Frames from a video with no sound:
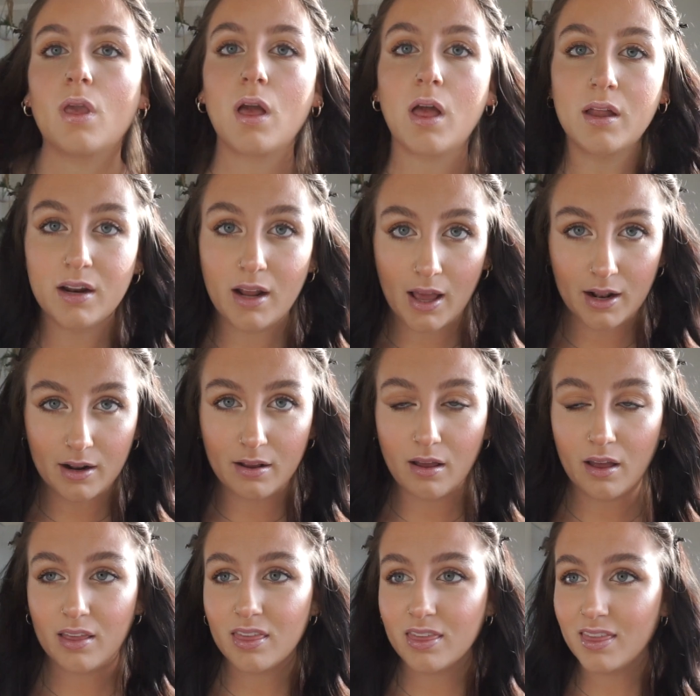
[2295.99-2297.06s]
And then
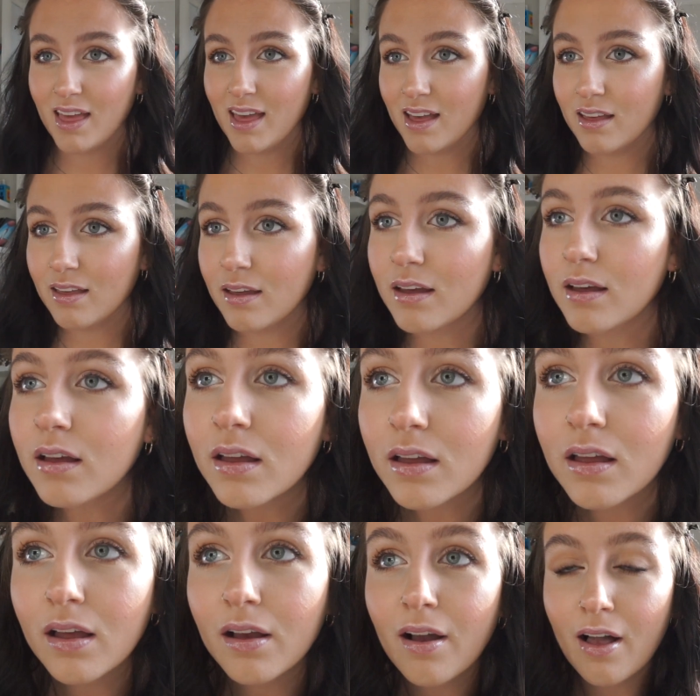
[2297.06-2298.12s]
I think
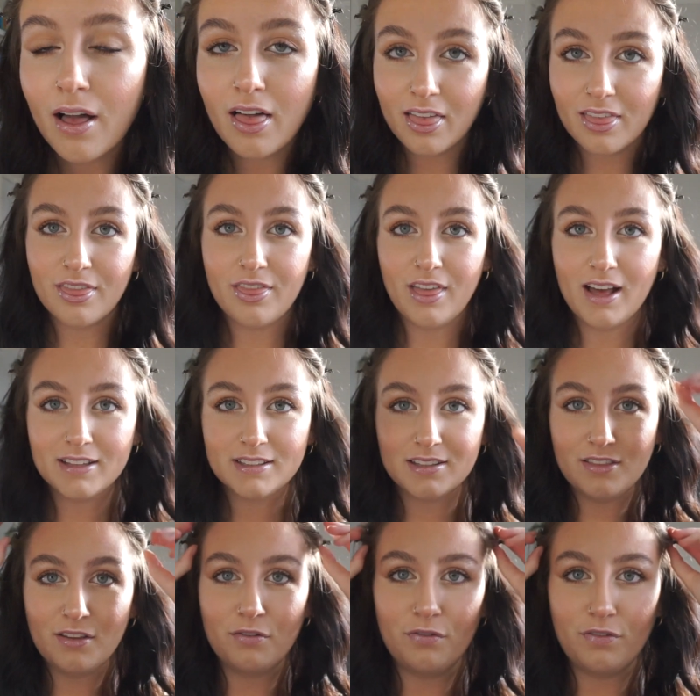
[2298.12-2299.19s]
that's
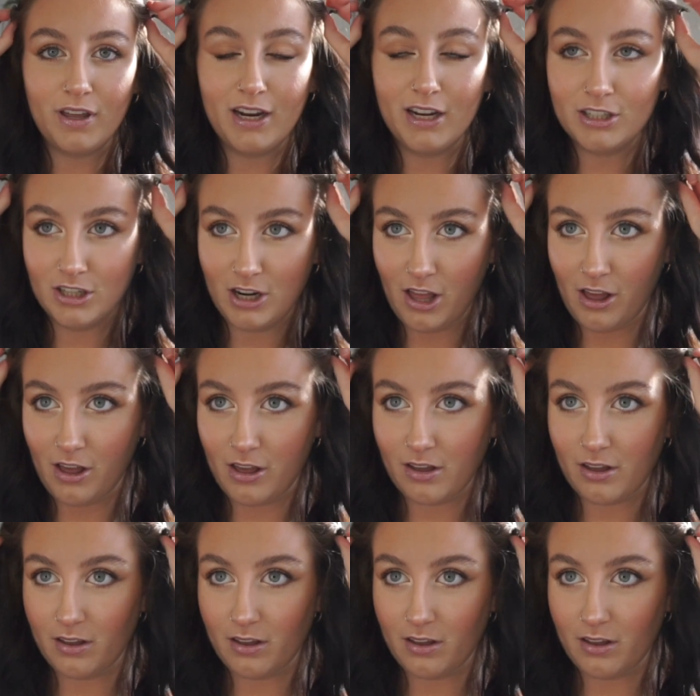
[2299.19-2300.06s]
the finished look.